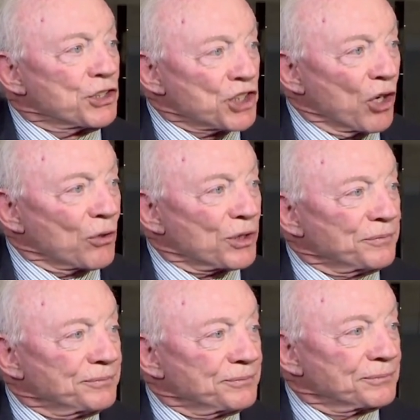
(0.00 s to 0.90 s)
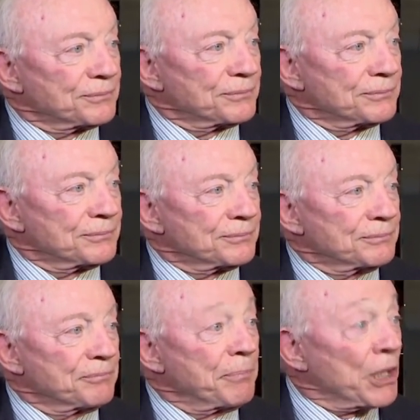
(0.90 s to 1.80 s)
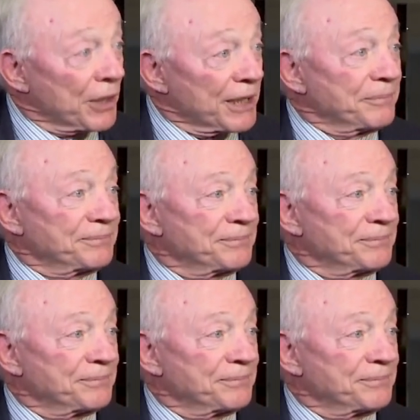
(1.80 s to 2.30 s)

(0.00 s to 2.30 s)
to joke, period.